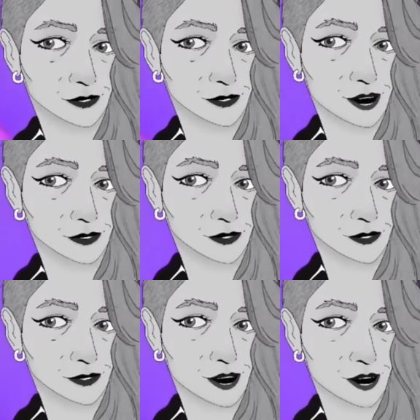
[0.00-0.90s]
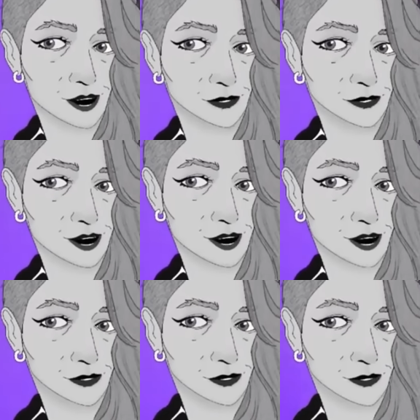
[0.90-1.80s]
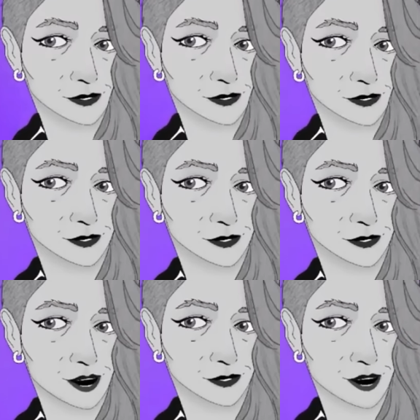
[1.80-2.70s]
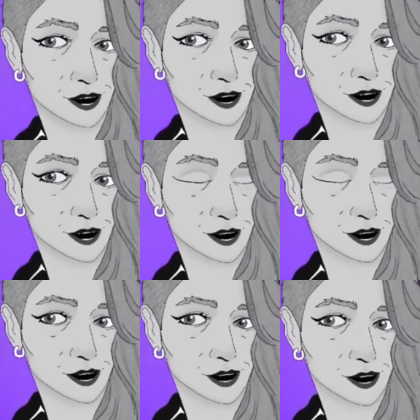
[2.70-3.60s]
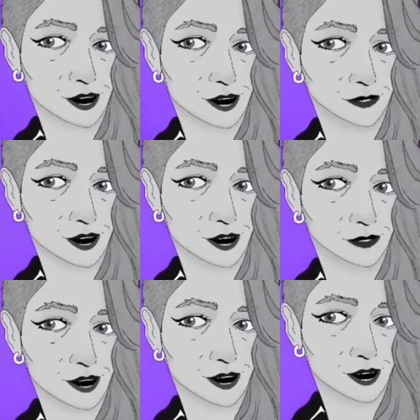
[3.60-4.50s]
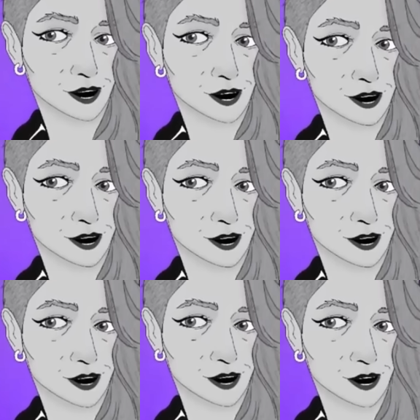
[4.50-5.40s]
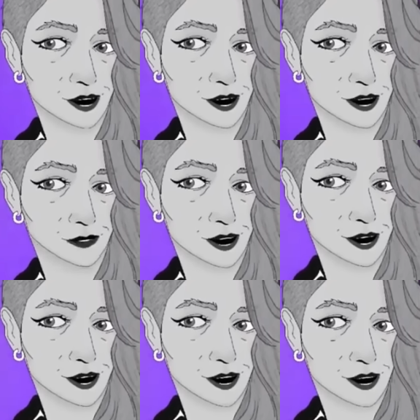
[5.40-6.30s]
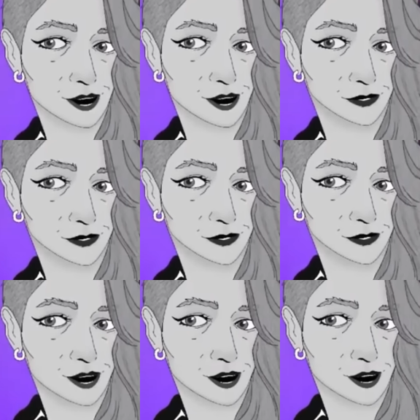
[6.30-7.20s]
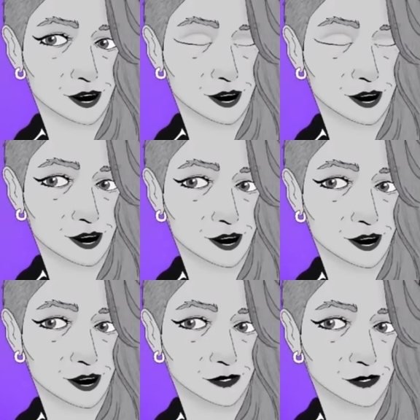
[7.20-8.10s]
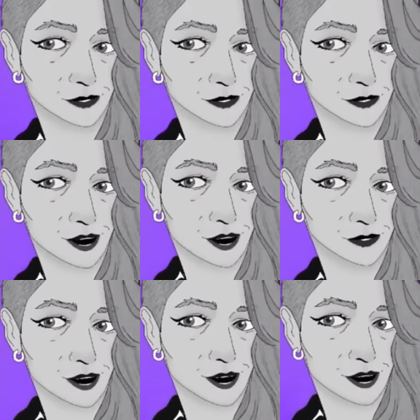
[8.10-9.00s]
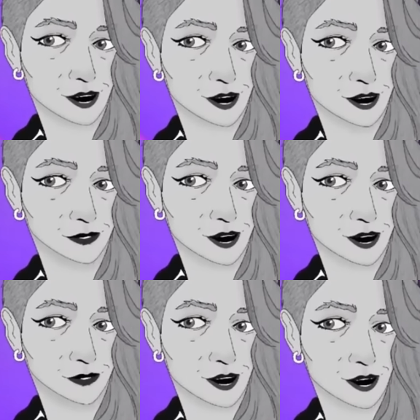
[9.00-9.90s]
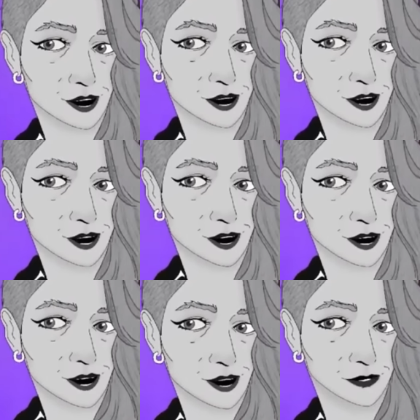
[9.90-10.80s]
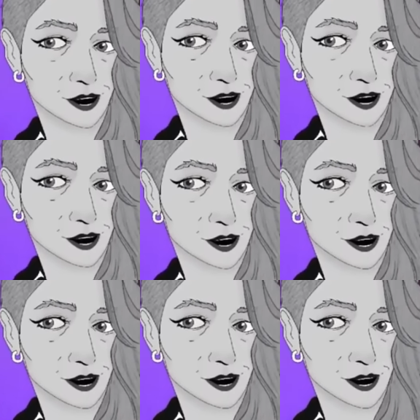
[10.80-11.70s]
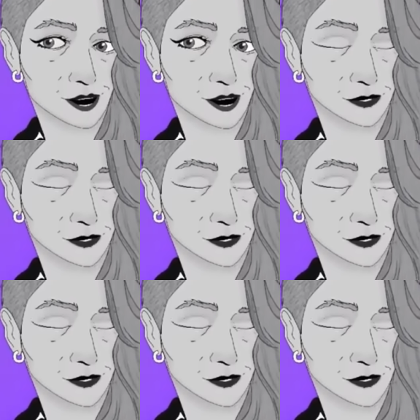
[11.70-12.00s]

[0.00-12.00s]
Okay, there we go. Much easier. Like in my head, in my current imagination, which like I said earlier, never ends up actually being what the finished product is gonna be. I don't think I've known